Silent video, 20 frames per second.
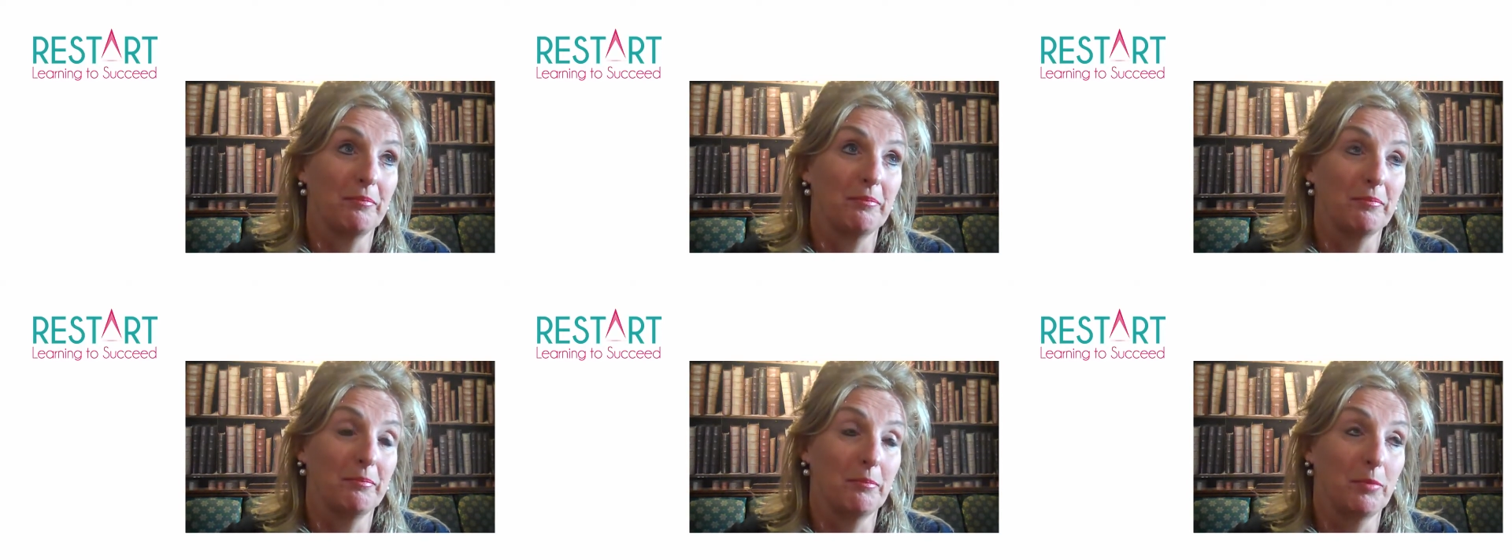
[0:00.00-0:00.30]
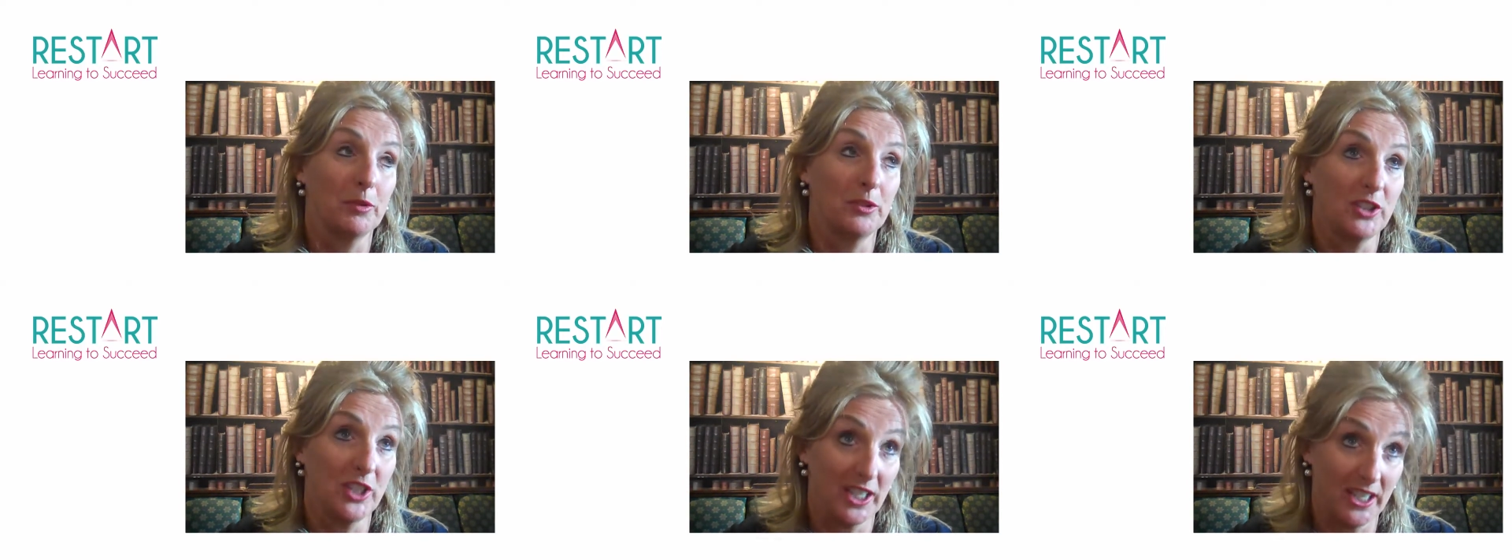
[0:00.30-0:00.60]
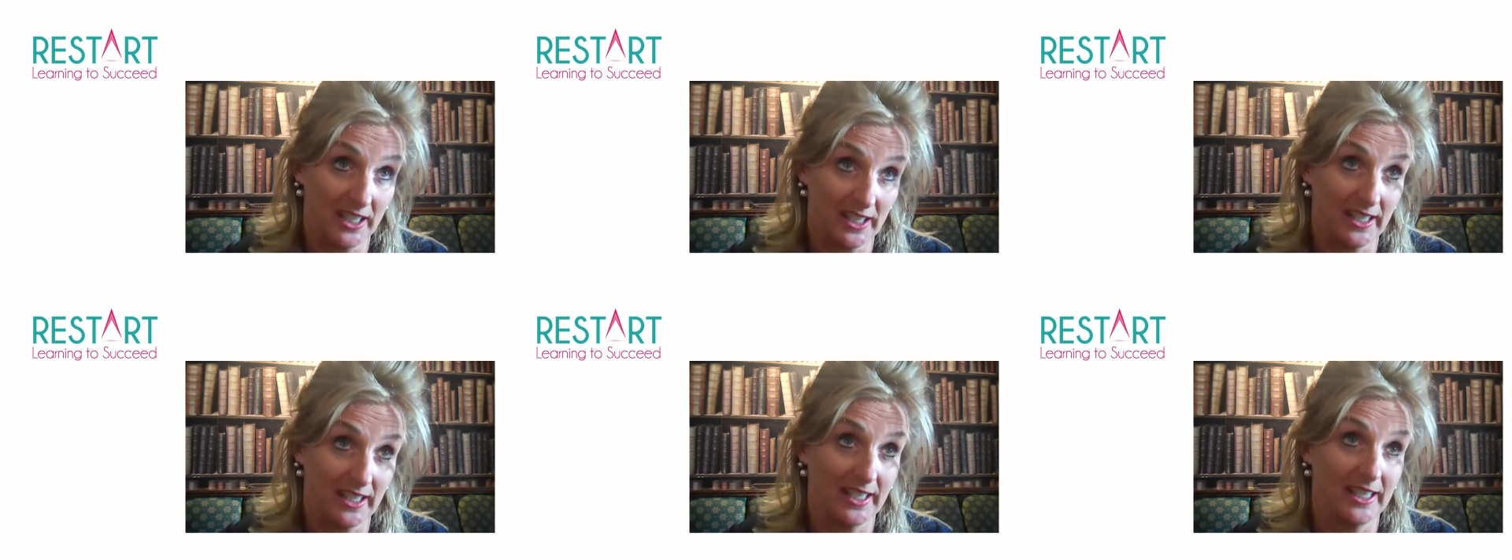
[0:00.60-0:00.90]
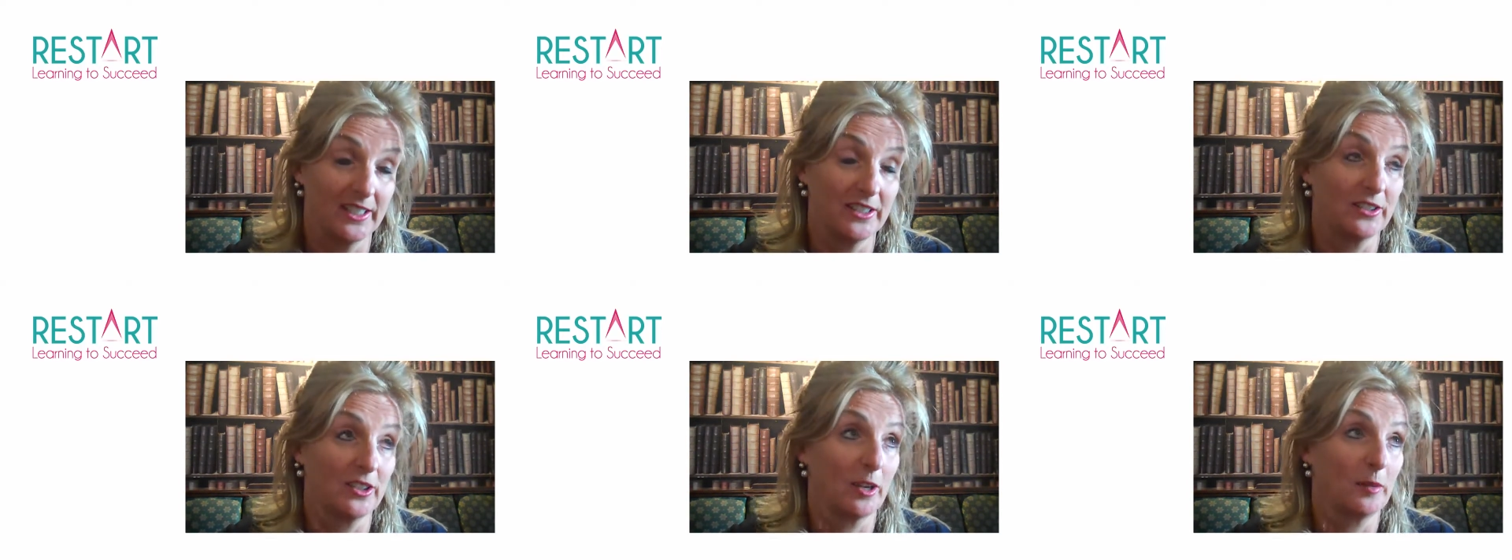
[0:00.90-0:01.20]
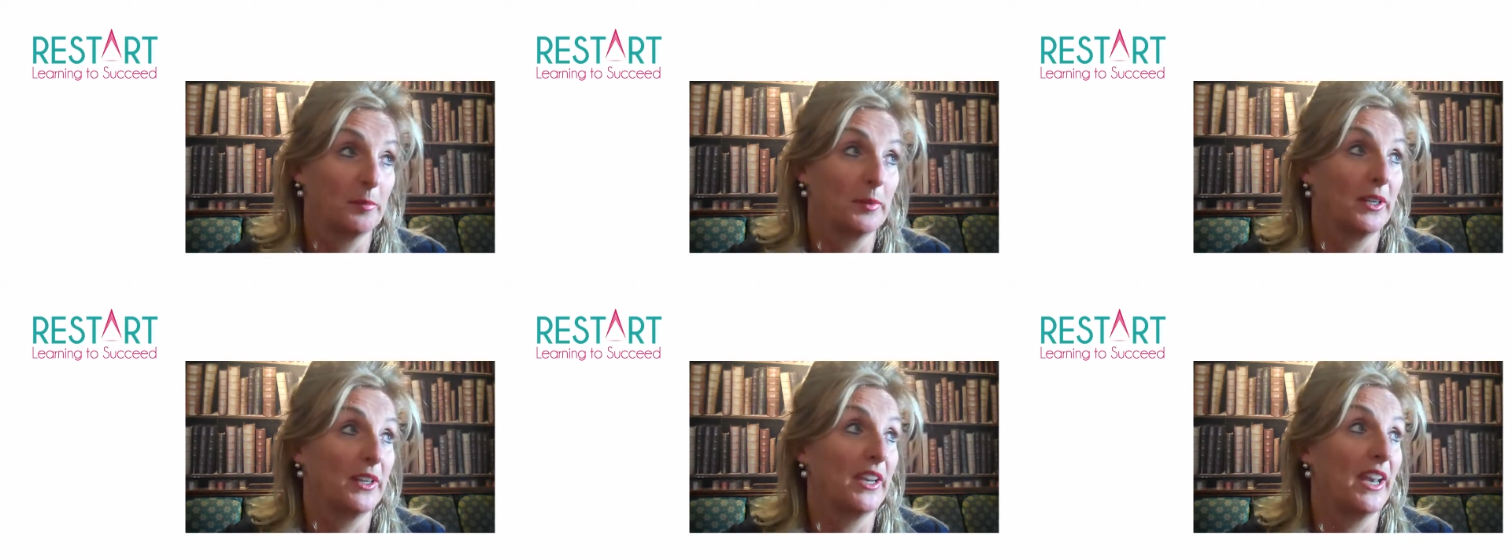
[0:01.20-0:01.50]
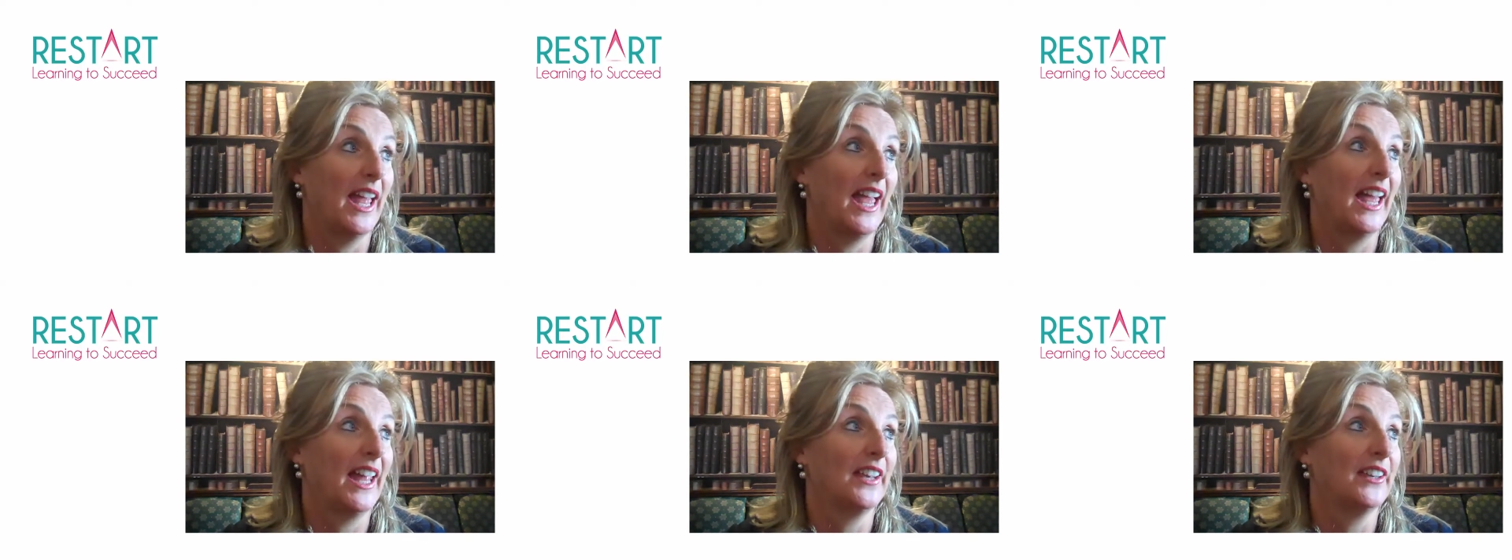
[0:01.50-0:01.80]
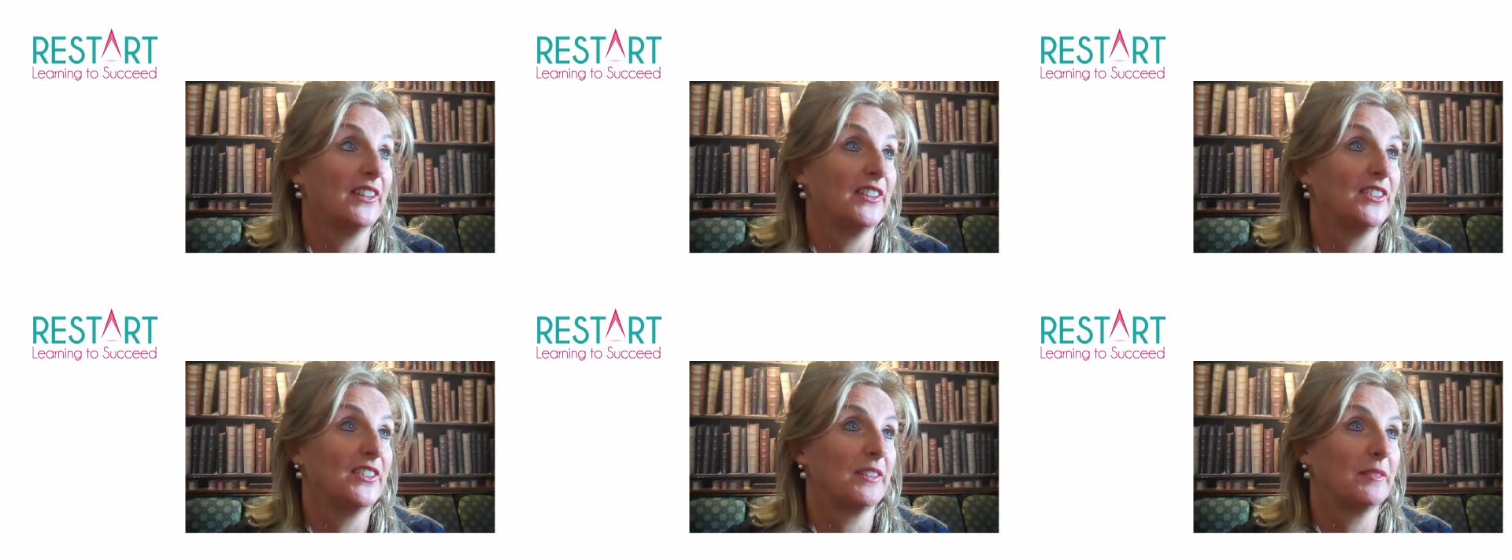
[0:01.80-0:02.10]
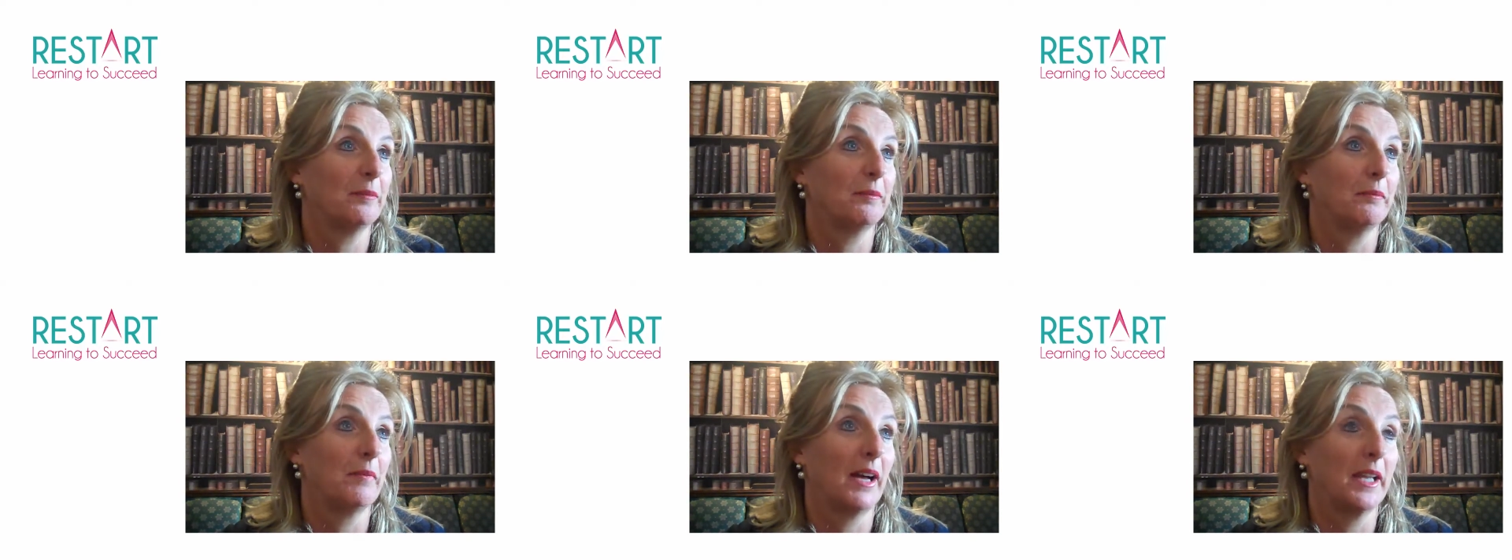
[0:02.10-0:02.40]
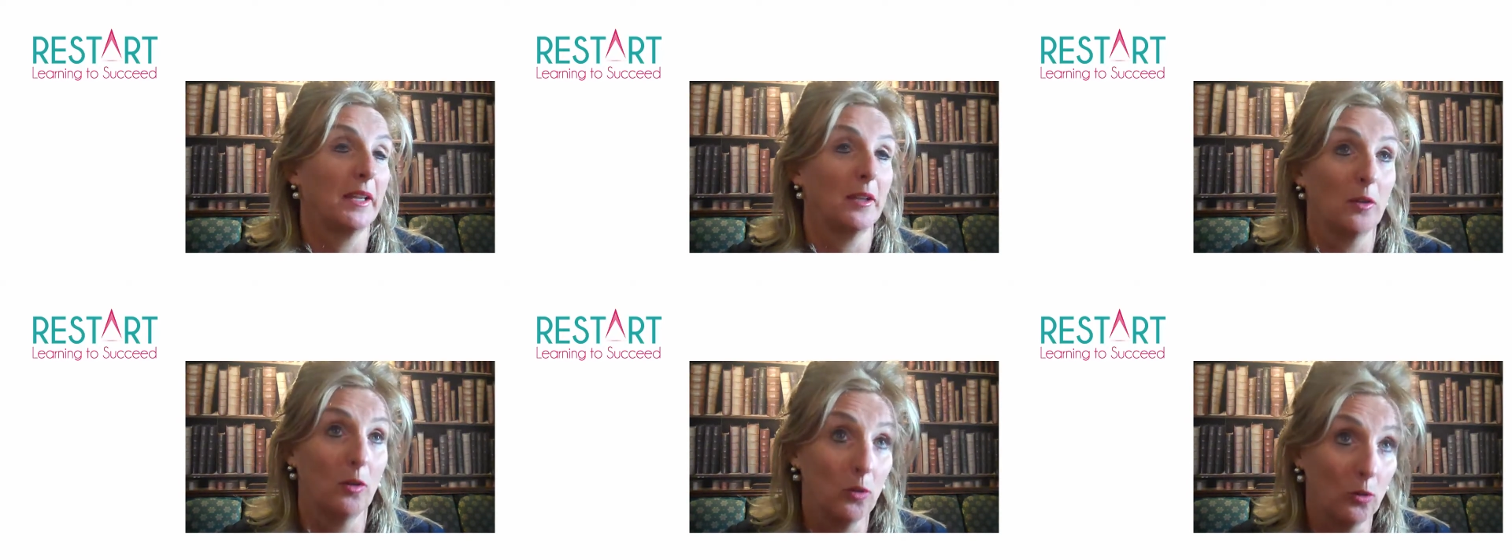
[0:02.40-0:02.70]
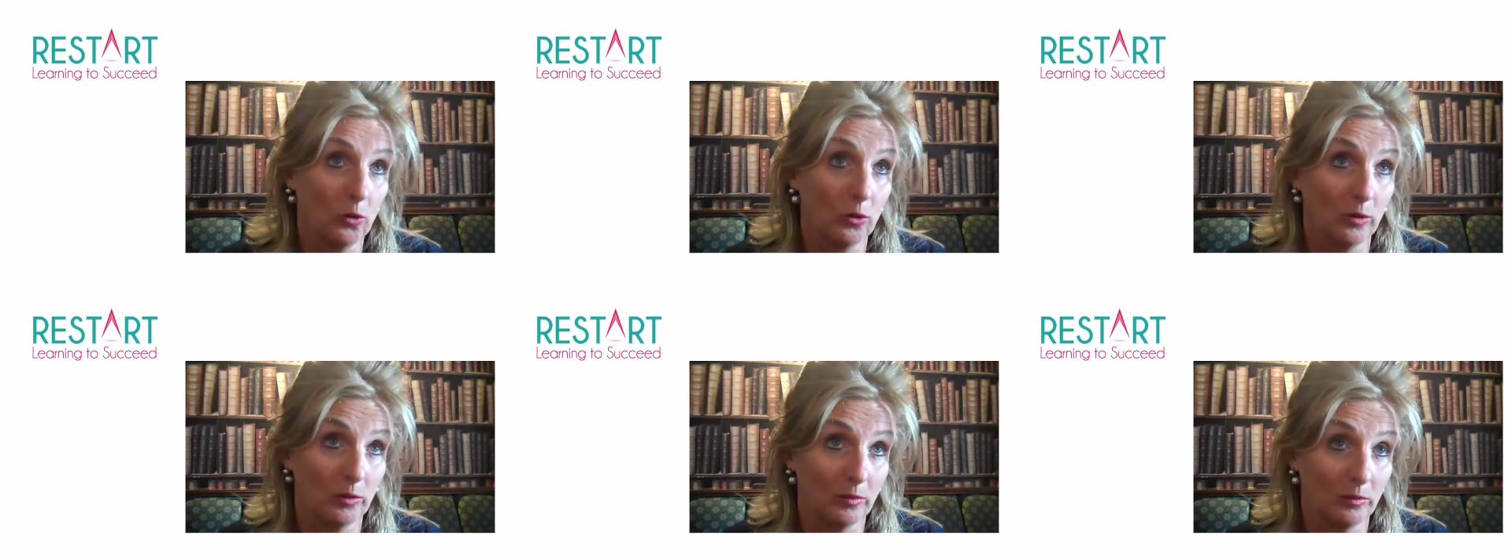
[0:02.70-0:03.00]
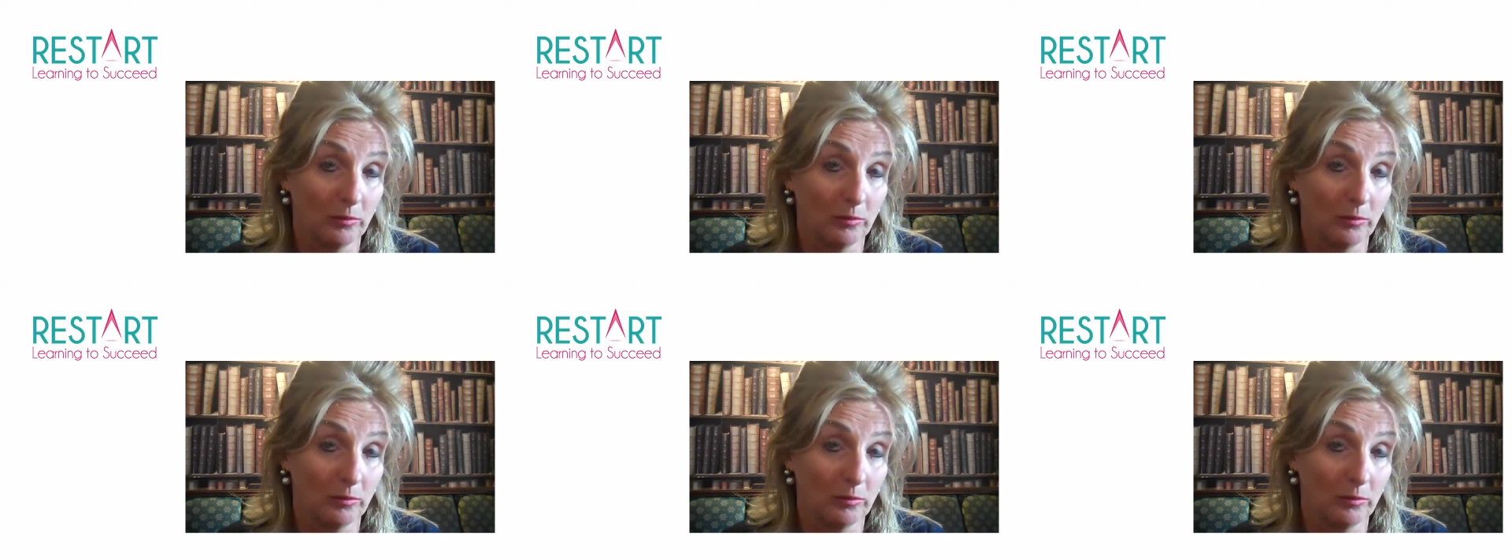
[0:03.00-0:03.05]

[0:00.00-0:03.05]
boutique in Dublin, and my whole